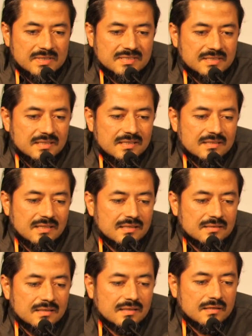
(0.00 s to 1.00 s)
see
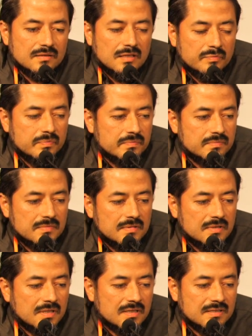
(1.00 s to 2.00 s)
that
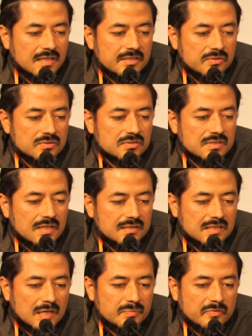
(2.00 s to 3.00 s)
they use the
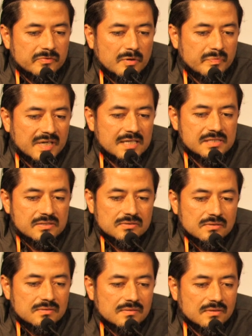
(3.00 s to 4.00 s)
term of
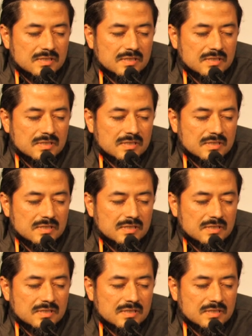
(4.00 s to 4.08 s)
reparations, or